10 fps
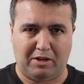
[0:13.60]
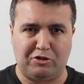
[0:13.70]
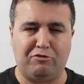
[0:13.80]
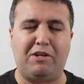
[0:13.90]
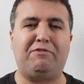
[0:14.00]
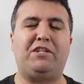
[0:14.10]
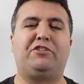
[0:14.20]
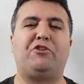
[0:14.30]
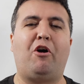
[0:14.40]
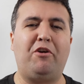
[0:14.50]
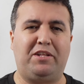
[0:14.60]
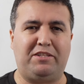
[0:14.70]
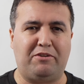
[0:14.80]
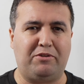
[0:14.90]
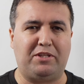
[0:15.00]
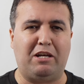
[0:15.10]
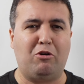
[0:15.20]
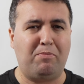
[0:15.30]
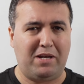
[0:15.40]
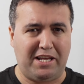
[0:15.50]
So when we started, the
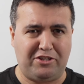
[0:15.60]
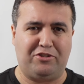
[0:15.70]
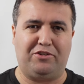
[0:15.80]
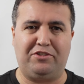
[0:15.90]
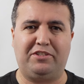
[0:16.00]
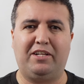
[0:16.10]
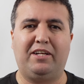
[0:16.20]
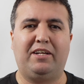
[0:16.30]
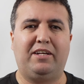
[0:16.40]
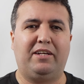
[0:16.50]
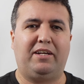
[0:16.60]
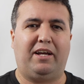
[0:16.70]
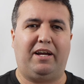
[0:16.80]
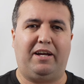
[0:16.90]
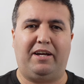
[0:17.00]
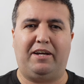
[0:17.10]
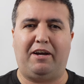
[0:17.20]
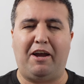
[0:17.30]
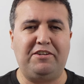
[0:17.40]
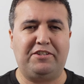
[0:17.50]
loop lectures,
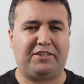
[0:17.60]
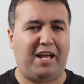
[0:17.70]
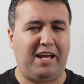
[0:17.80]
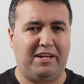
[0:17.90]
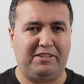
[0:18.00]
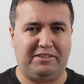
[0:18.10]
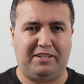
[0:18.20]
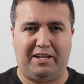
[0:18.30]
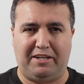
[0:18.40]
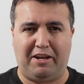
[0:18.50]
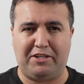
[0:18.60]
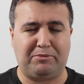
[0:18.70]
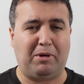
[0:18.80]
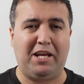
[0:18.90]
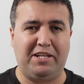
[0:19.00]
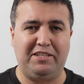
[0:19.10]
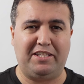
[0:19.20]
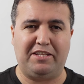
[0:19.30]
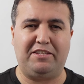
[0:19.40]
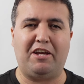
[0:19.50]
I discussed and I explained
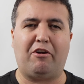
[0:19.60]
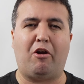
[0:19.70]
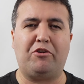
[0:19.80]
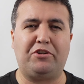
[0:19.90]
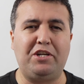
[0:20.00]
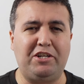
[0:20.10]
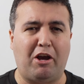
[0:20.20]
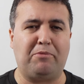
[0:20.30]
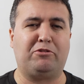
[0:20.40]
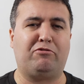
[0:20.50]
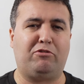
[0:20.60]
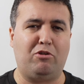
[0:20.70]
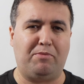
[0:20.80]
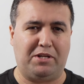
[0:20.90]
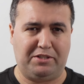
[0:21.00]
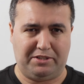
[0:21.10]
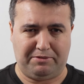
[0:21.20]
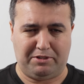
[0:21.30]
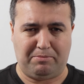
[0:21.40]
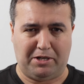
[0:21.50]
that there are three types of loop in
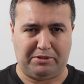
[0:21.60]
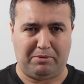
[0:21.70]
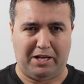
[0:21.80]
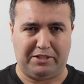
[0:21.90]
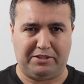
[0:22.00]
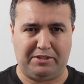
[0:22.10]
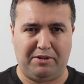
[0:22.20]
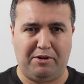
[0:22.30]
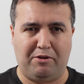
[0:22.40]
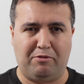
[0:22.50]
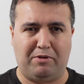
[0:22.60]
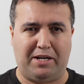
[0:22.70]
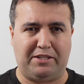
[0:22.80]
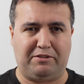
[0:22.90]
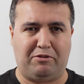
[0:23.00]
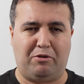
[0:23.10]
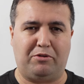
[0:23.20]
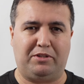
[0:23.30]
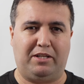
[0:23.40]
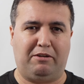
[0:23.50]
C++. One is,
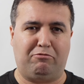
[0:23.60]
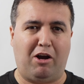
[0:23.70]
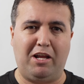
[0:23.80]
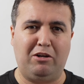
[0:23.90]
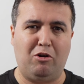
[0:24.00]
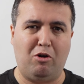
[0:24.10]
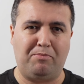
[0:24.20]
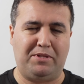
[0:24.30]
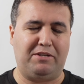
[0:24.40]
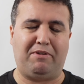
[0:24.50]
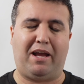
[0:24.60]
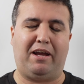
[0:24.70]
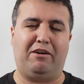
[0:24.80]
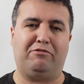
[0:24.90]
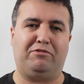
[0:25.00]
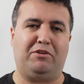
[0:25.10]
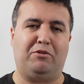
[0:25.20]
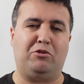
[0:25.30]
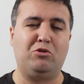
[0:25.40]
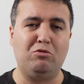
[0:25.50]
the while loop, then we have,
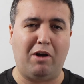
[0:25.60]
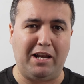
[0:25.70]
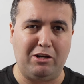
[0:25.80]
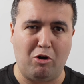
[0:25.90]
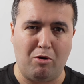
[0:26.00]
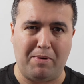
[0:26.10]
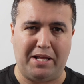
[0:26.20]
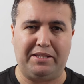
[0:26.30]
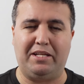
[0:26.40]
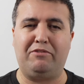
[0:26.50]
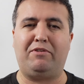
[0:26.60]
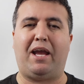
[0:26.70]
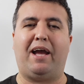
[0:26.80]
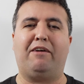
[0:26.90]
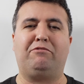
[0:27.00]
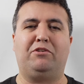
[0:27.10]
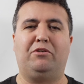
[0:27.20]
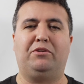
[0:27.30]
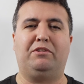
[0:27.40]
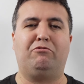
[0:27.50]
do-while loop, and then we have,
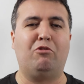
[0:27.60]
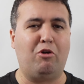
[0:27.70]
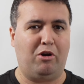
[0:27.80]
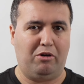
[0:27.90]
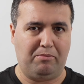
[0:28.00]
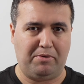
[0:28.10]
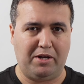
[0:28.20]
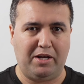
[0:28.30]
the for loop.